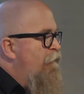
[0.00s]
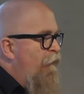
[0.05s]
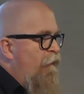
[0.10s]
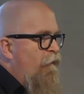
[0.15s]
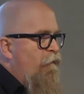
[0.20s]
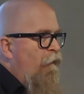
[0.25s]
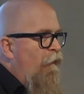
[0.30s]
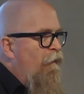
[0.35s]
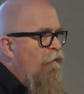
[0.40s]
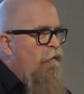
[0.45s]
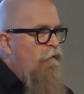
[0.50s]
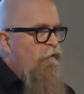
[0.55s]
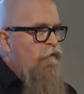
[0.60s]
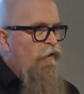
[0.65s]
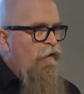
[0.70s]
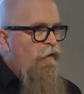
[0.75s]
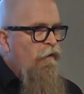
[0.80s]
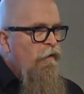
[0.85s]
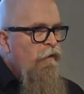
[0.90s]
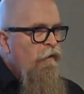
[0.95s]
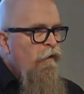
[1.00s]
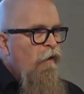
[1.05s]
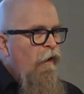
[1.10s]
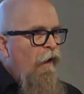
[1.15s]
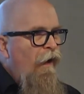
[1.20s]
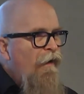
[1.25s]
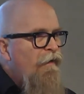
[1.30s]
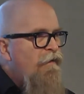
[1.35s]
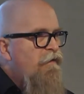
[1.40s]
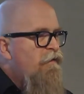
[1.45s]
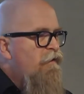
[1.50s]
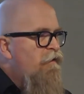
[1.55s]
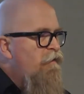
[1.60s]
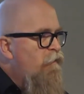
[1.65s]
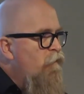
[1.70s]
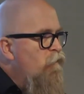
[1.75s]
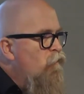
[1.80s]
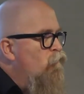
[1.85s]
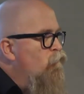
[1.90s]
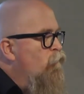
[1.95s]
technology, I
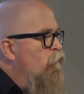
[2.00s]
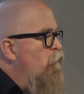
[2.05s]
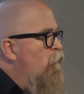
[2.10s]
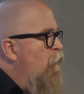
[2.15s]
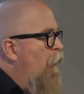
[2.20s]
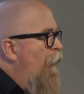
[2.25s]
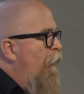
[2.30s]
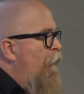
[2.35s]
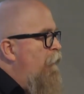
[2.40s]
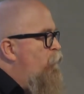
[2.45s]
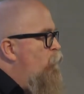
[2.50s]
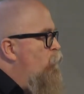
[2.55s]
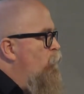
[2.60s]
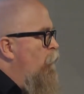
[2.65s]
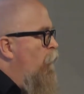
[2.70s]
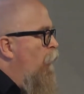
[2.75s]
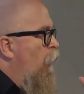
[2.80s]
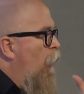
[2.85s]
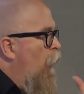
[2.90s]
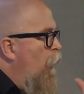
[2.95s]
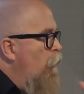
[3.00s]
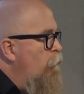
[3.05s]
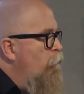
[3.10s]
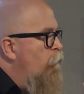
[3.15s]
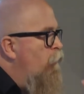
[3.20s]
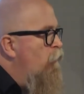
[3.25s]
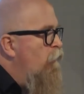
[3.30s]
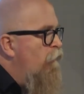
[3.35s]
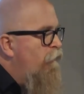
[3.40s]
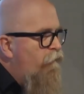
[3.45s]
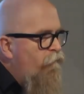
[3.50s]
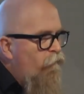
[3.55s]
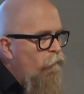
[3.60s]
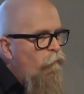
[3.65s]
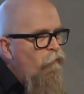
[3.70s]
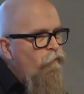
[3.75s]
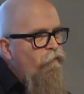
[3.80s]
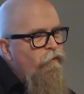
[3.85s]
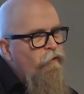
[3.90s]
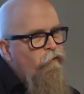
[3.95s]
still rely to an
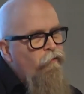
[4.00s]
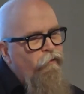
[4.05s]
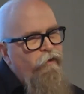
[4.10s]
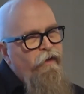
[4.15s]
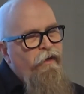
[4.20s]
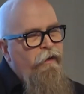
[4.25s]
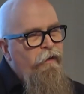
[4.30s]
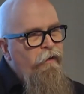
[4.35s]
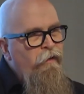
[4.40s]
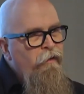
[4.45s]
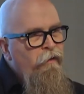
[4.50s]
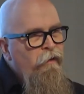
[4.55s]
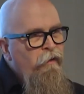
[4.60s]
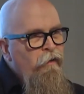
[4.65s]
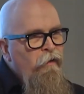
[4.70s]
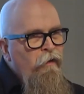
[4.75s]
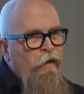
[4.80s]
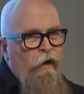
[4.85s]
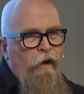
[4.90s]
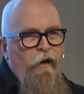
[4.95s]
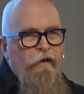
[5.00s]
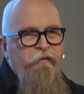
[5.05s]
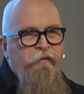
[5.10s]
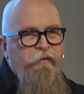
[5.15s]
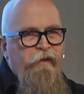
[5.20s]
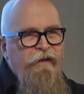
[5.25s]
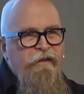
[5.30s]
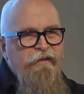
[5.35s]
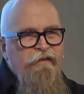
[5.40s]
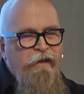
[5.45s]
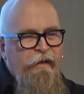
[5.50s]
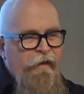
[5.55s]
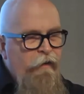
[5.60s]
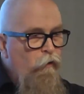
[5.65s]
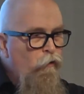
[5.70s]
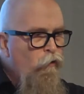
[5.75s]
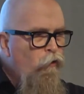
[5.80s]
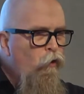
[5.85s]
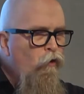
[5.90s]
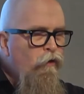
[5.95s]
unbelievable degree on things like
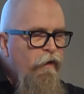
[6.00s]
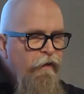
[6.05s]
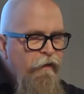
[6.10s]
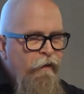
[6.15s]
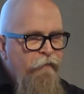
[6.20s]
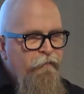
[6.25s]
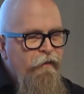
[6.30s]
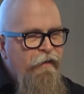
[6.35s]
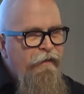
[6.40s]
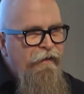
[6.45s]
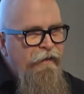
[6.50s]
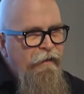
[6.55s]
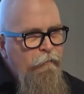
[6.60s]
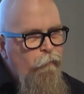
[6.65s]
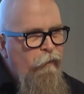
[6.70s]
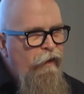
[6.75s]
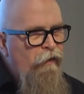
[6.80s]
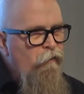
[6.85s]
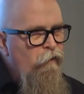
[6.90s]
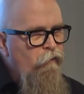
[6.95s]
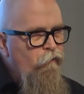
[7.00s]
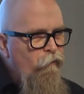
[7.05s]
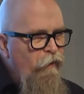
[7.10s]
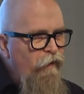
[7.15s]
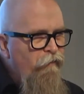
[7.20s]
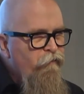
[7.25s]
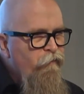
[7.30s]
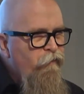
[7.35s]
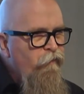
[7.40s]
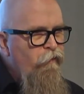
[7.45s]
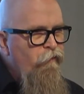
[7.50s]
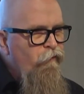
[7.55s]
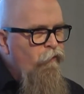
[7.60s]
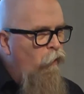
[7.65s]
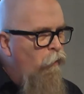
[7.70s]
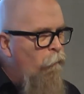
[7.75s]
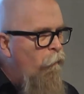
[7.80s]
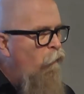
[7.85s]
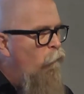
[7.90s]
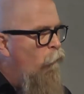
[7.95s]
looking at the email address to
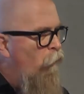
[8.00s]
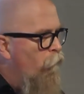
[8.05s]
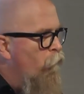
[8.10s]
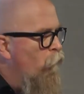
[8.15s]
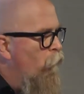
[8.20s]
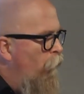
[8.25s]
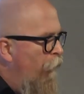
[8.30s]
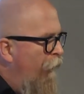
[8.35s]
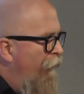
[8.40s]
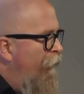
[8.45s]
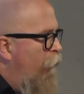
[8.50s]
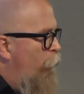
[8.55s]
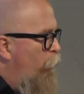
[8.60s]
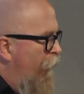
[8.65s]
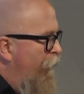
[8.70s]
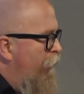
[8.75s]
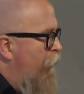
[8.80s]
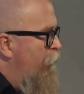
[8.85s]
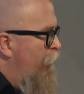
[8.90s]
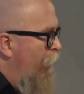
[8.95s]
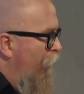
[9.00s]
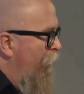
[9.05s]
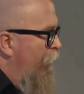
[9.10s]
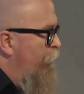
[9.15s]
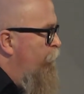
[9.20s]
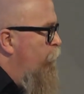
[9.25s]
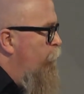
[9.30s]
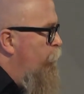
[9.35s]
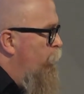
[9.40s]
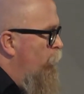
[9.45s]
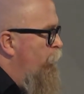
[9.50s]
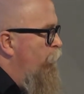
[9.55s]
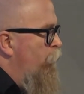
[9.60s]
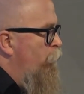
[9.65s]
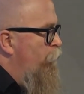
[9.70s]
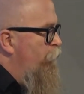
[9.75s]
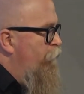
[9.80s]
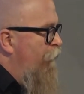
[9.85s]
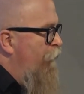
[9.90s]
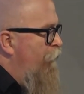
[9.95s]
determine whether or not I recognize the person
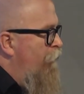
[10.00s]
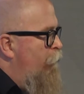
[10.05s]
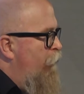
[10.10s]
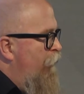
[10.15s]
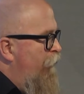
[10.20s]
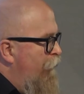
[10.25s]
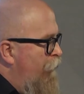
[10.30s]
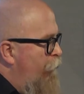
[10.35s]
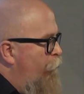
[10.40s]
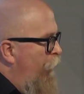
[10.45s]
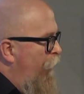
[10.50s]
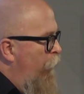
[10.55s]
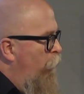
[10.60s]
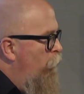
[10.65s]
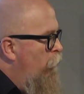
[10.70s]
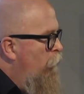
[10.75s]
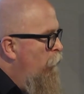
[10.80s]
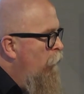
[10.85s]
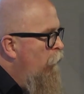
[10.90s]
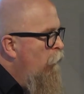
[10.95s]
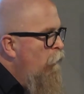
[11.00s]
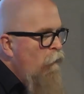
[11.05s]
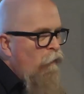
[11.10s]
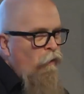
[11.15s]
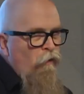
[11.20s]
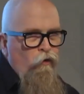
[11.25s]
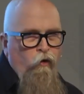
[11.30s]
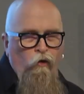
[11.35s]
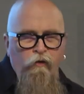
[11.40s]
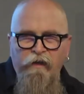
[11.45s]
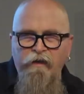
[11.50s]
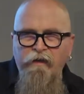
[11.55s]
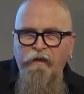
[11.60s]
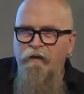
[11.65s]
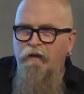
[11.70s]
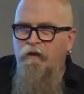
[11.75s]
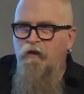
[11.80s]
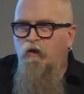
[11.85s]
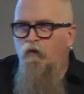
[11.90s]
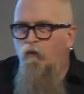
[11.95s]
who's sending me email. Looking
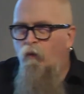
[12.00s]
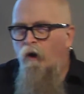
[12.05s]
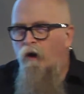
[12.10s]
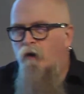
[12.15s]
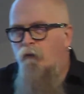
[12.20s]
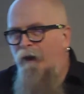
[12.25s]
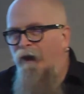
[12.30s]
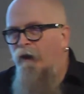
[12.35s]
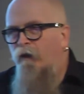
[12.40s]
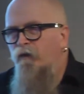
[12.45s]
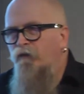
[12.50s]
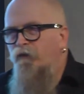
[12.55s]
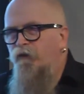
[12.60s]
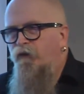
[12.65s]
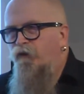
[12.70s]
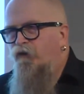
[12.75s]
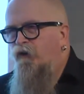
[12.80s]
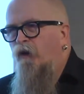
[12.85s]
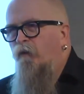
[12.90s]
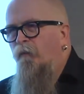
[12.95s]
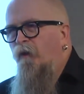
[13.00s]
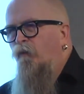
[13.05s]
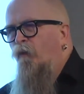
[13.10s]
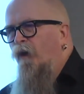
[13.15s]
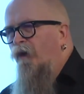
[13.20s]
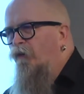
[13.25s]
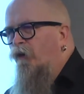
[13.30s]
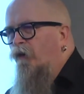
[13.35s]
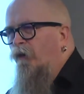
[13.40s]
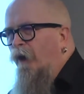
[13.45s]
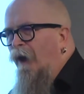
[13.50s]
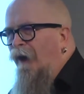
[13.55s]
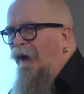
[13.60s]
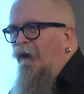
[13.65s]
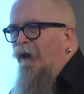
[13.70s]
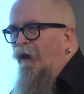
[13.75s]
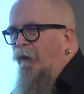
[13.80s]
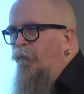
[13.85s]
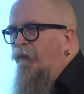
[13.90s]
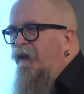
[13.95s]
at a URL to determine whether or
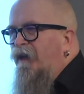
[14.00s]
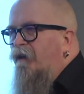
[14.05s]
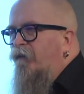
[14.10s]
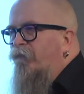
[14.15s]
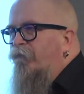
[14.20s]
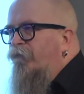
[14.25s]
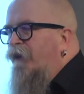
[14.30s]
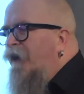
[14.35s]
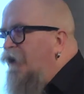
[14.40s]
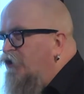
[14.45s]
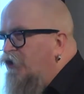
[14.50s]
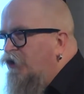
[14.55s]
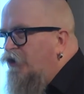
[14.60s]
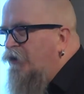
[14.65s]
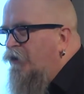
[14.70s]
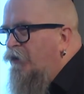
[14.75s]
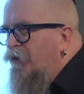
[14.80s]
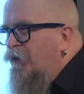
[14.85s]
not I'm being phished.